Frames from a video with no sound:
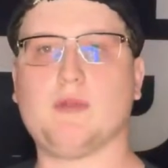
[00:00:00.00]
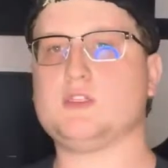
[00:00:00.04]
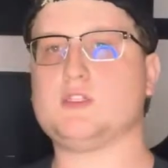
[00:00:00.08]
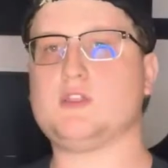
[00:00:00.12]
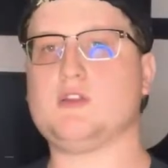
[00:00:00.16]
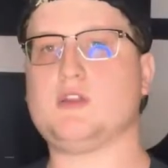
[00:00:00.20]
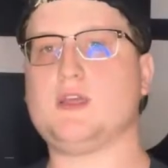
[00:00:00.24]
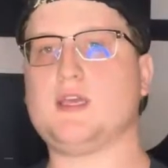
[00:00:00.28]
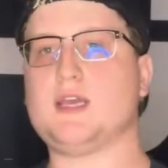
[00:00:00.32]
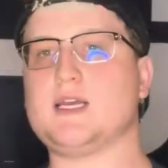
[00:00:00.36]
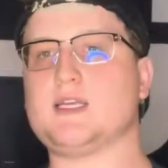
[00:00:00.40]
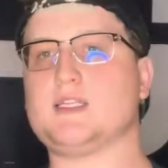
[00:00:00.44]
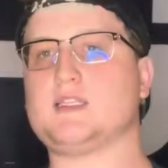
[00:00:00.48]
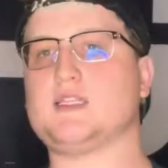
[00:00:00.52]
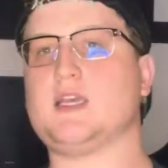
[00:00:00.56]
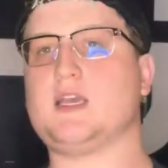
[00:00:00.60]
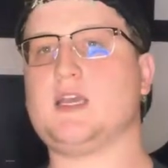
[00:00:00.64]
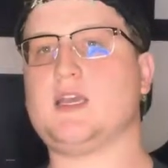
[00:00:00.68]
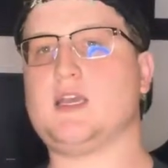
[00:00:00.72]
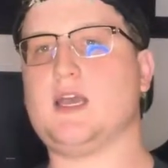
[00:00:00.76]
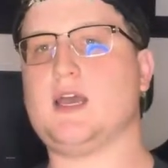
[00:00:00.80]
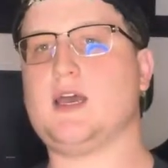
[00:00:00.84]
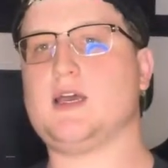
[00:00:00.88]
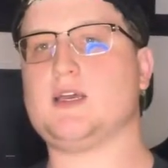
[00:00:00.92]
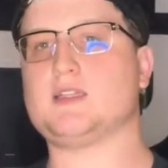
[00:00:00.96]
So the
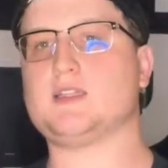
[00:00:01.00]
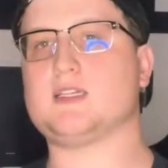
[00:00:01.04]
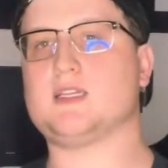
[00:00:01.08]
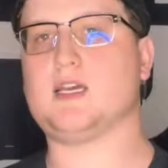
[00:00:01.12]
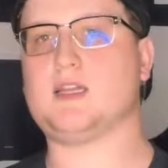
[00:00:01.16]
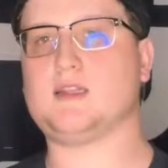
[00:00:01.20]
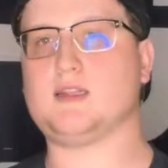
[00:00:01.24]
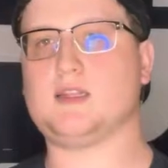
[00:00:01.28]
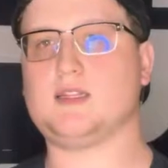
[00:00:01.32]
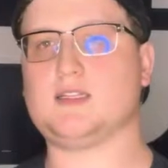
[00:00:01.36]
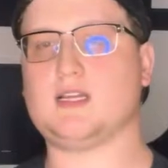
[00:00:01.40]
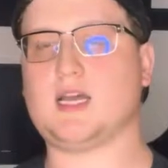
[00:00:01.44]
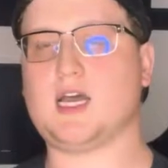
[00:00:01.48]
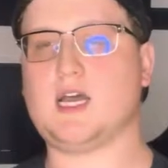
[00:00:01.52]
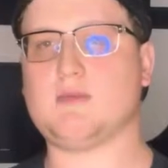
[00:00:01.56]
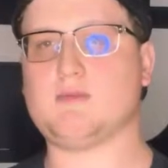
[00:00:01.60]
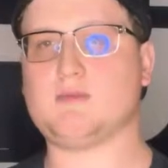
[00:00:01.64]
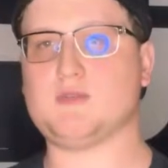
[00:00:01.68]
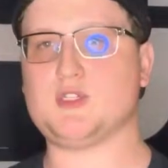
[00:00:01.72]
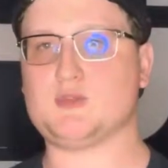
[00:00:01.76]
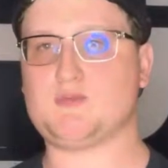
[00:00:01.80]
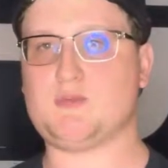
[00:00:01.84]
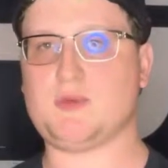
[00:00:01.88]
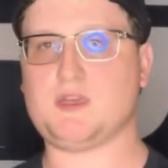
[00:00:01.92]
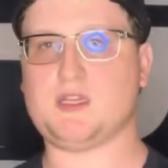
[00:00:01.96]
SKS the time,
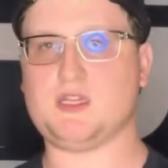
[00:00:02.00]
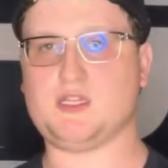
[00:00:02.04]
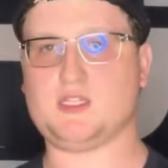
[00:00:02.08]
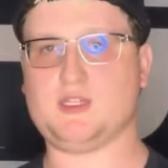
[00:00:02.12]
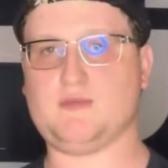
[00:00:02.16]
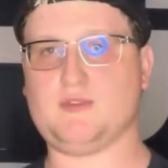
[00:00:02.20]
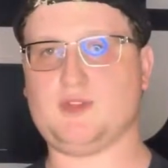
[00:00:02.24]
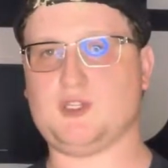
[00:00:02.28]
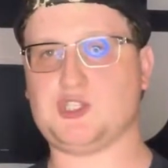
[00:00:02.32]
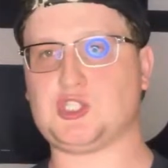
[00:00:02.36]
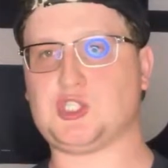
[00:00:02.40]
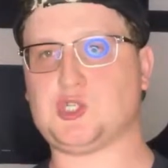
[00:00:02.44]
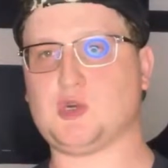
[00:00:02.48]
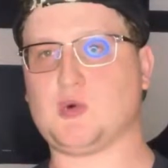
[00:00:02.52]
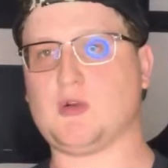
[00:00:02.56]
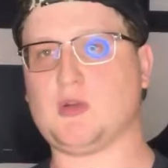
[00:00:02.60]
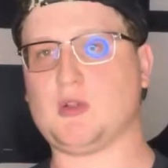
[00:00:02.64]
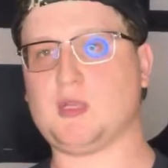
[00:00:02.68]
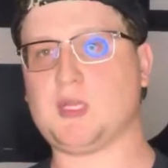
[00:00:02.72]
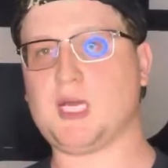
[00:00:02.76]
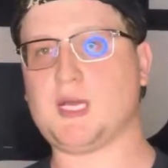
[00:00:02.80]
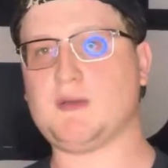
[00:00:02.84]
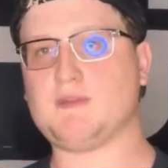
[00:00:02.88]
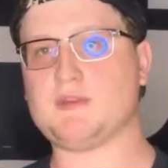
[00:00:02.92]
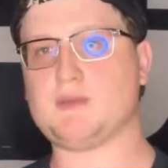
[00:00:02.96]
just because of its short
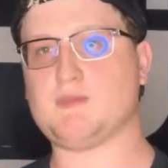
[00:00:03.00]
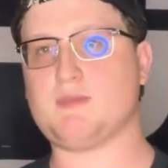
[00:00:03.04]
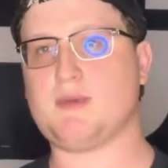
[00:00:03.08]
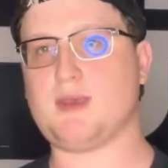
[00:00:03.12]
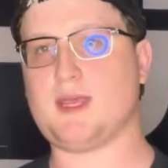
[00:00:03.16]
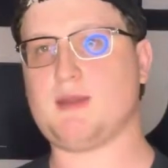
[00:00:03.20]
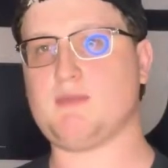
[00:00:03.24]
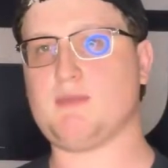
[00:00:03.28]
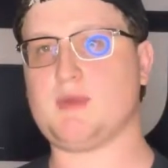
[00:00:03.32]
lifespan,